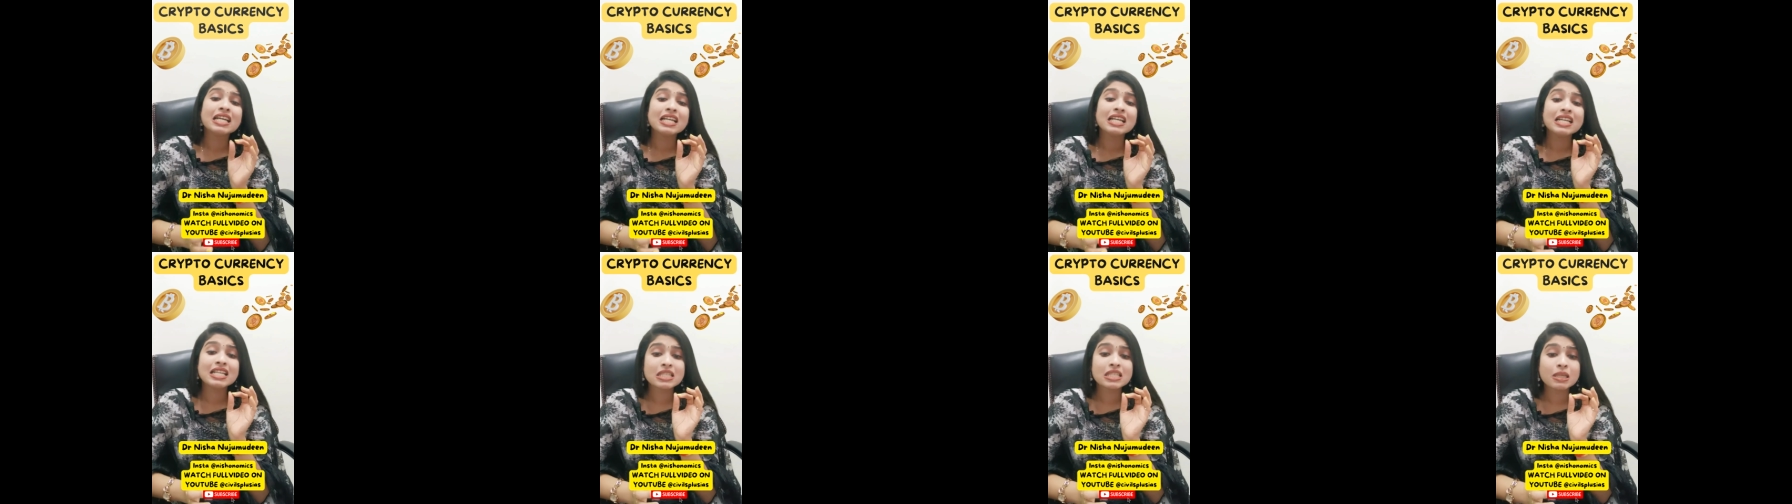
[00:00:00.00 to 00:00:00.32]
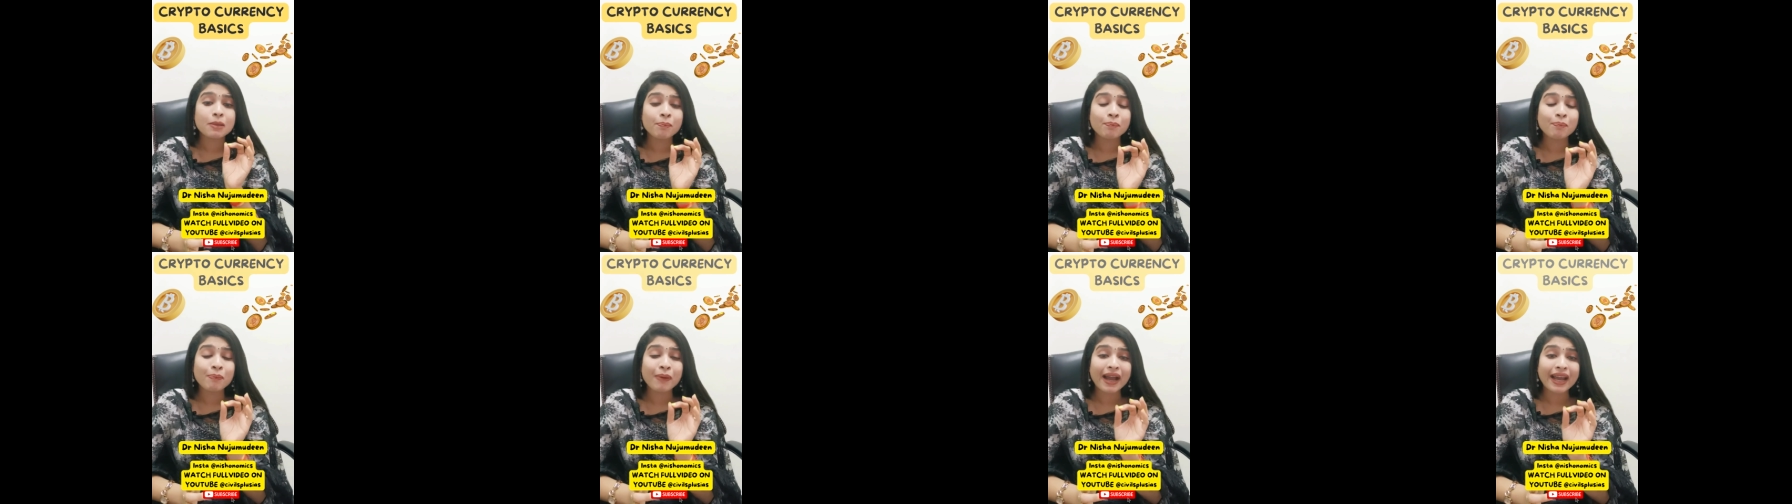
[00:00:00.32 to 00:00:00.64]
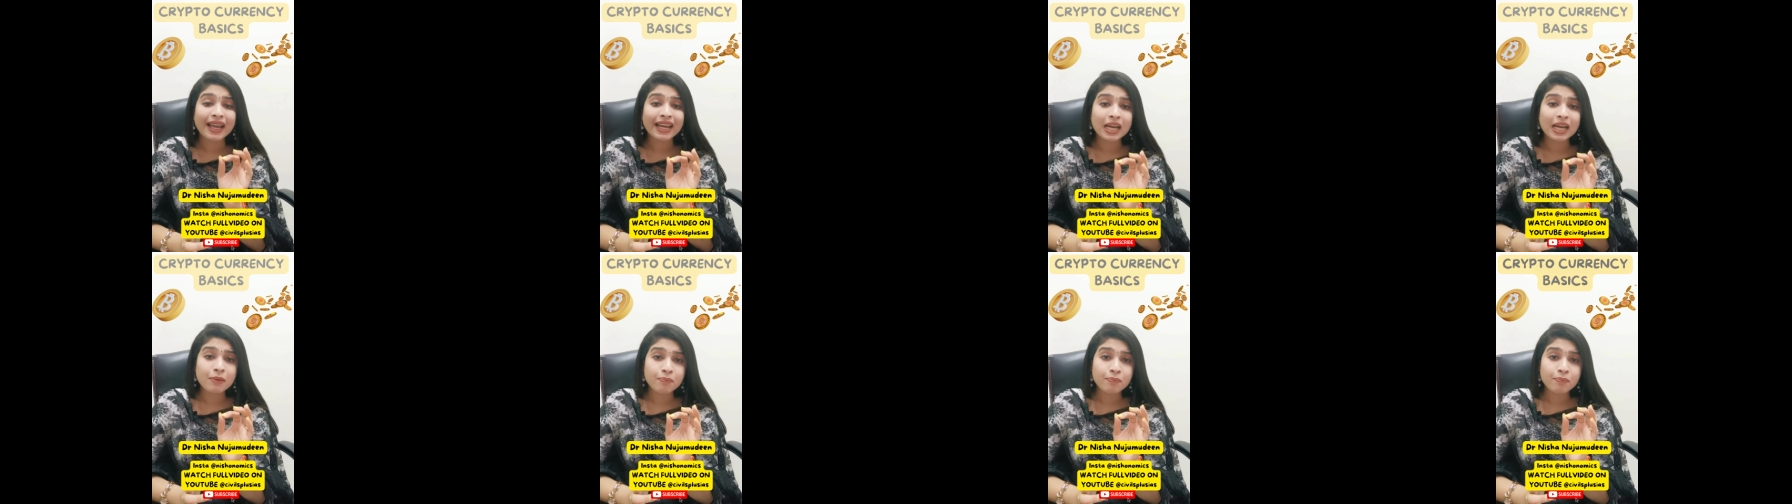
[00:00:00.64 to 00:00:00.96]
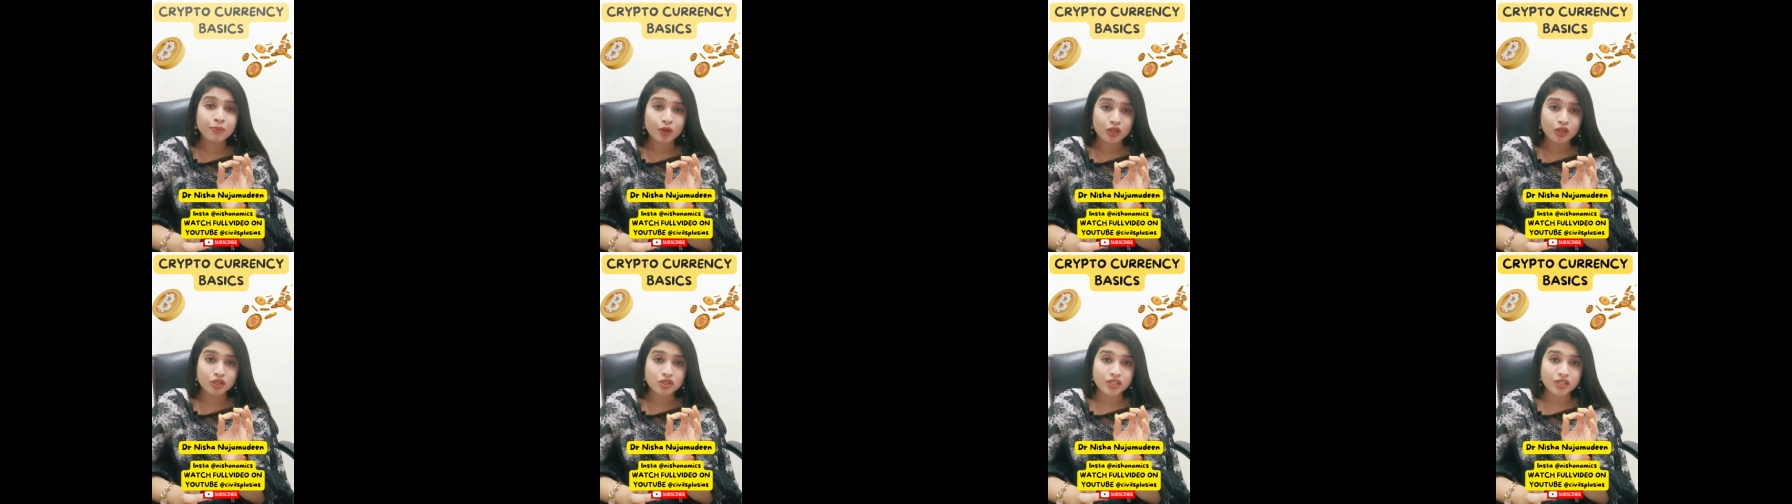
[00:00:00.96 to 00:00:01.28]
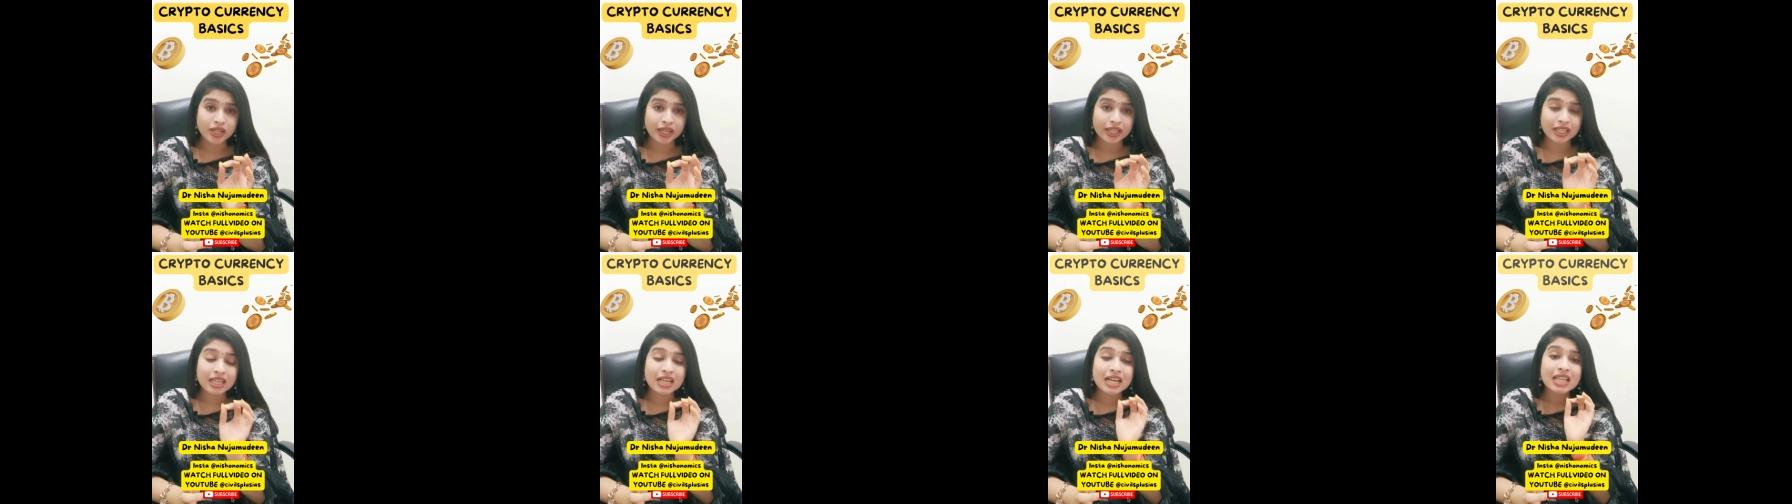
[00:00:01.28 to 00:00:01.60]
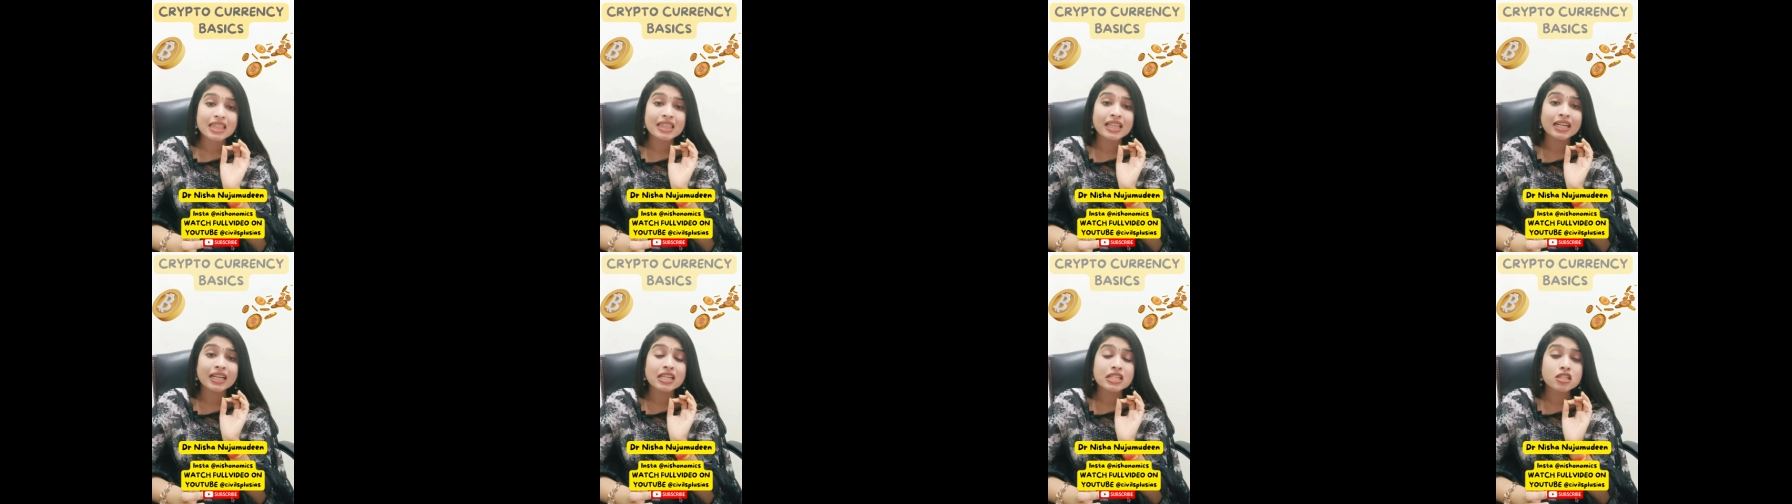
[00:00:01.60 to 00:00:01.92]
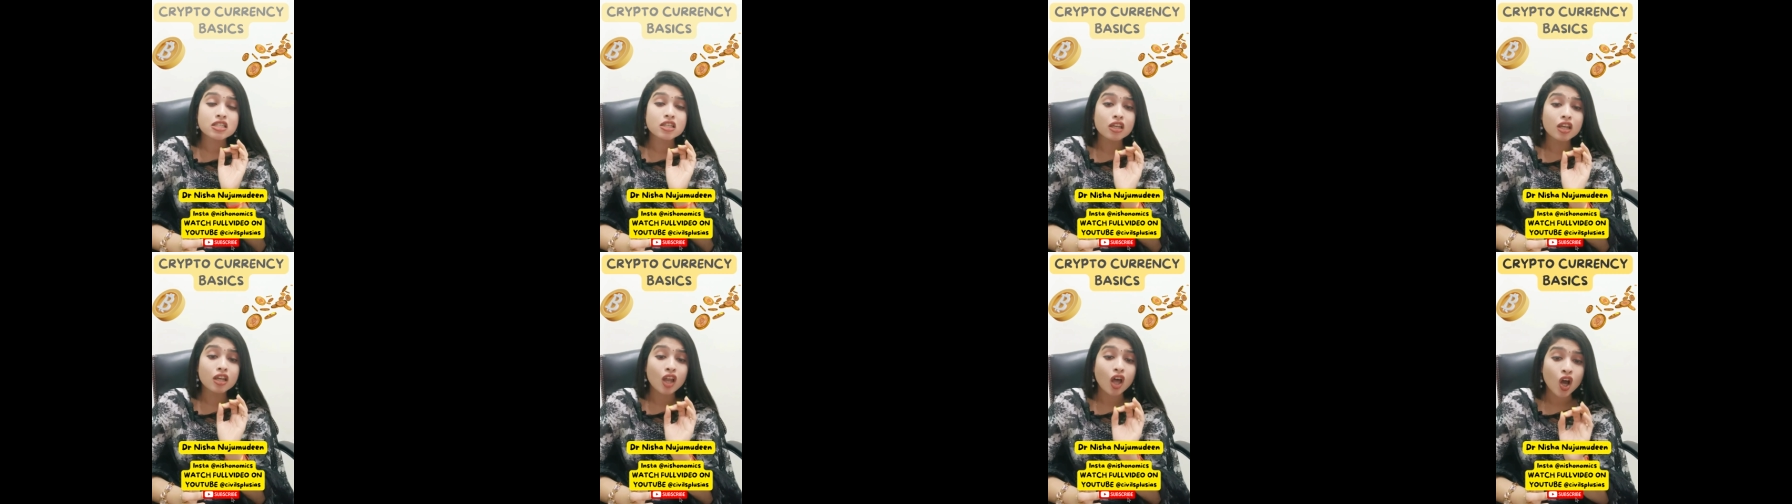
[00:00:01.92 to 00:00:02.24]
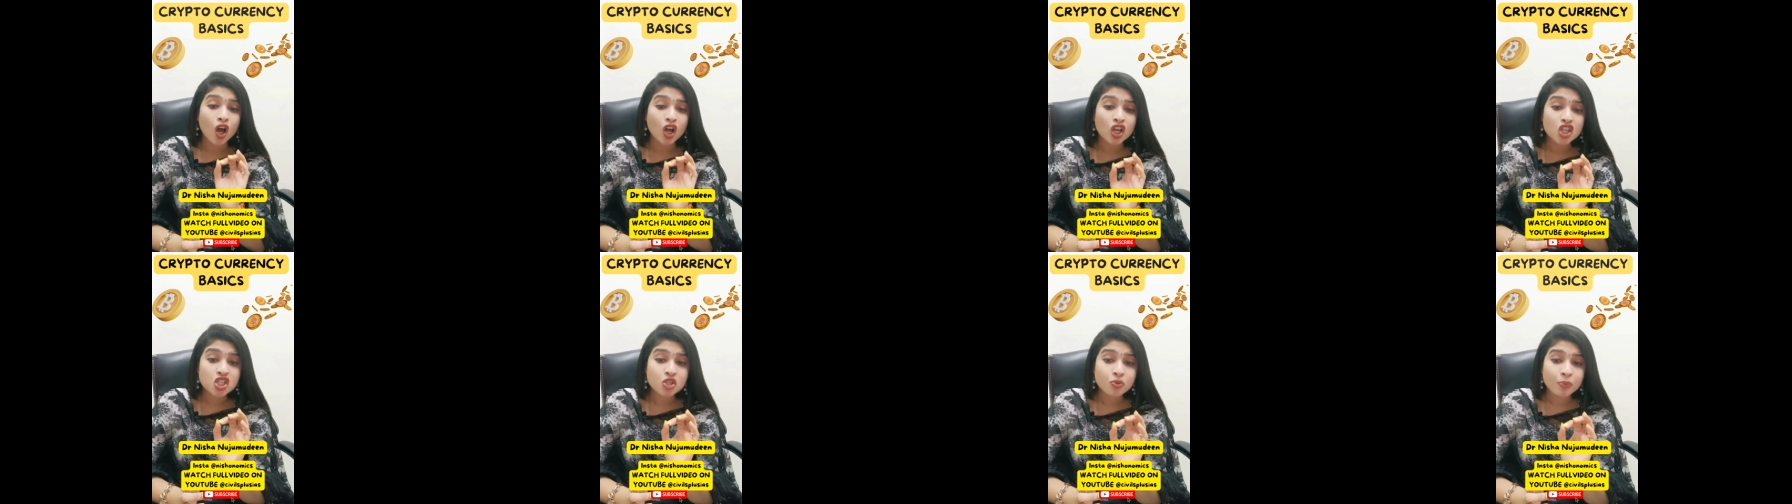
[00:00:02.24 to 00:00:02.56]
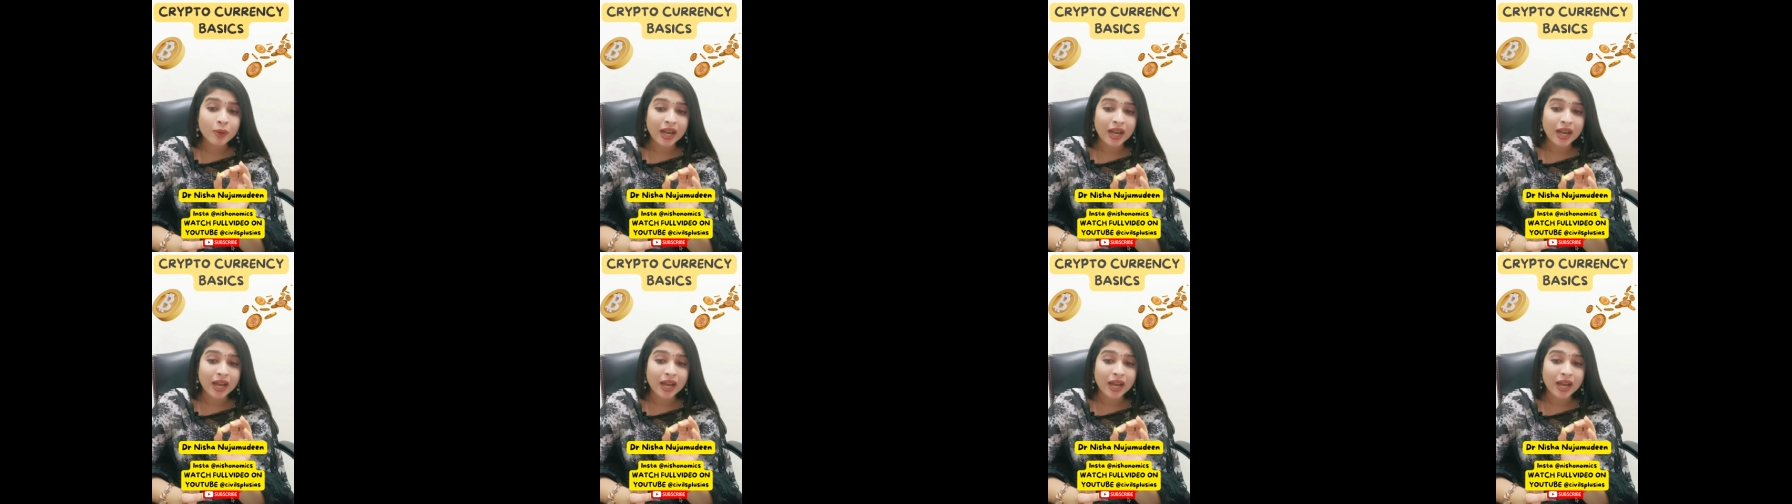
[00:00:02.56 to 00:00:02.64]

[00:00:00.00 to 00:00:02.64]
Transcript: is a pilot project that is launched